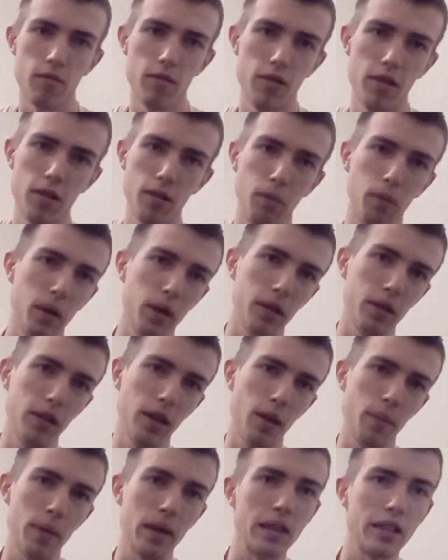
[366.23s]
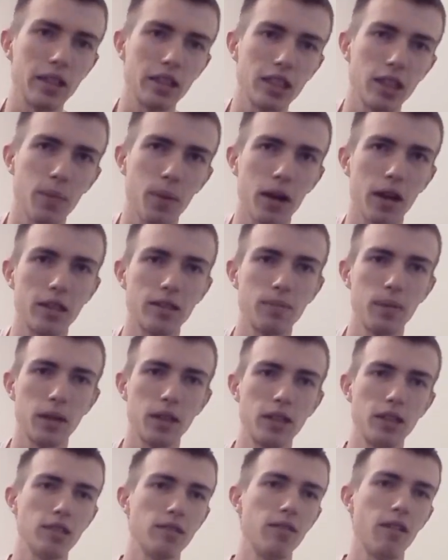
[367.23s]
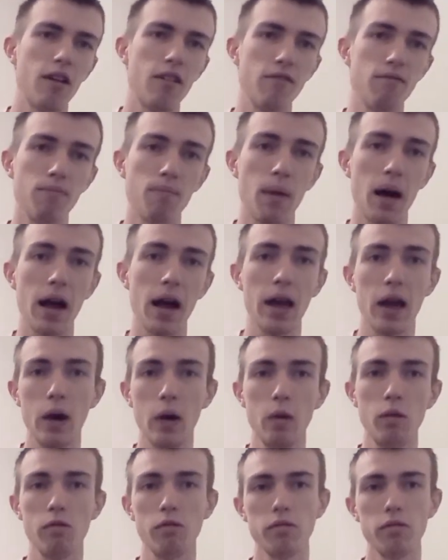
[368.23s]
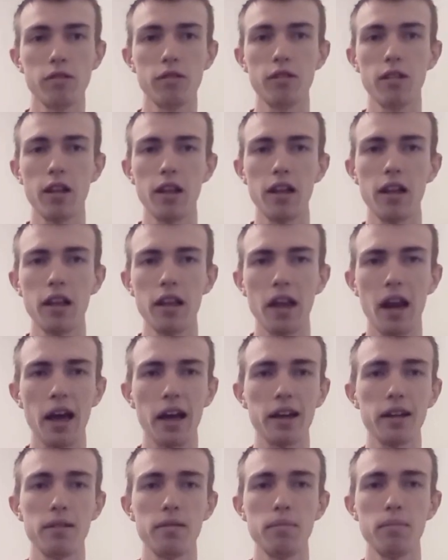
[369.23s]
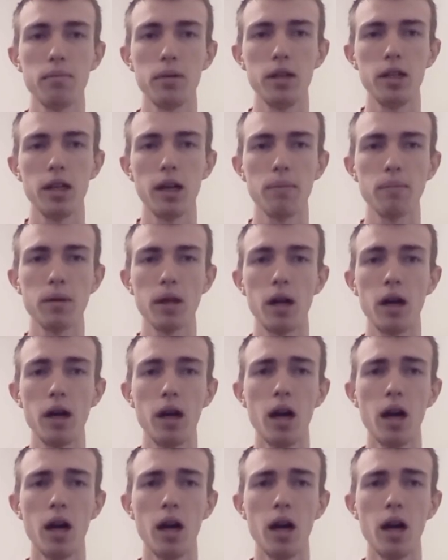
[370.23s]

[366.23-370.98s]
Oh well, I mean, just about as much as of my own that I can put up there.